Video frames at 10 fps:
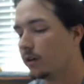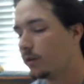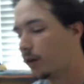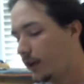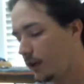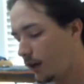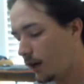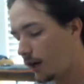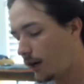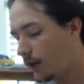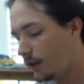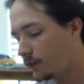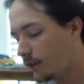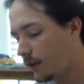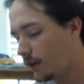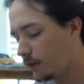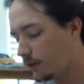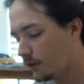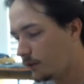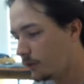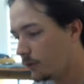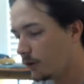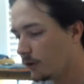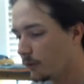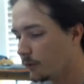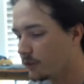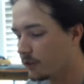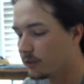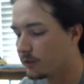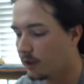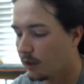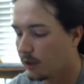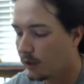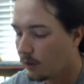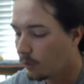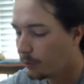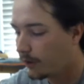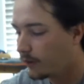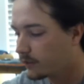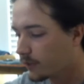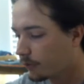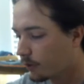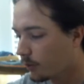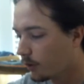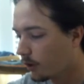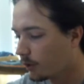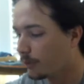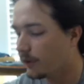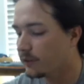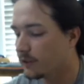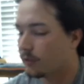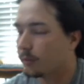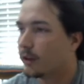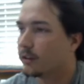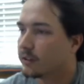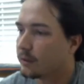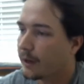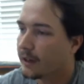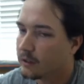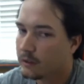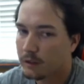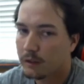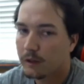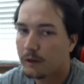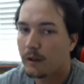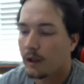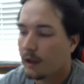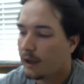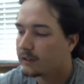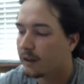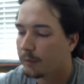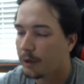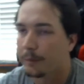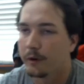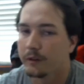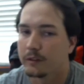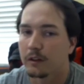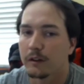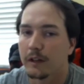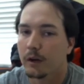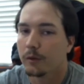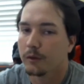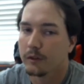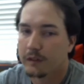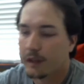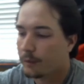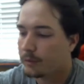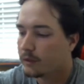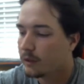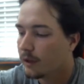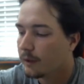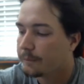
Right? I say, we'll play this effort, we'll hard play this Zephyrmon just to pass the turn. It's now my opponent's turn, they go through the steps.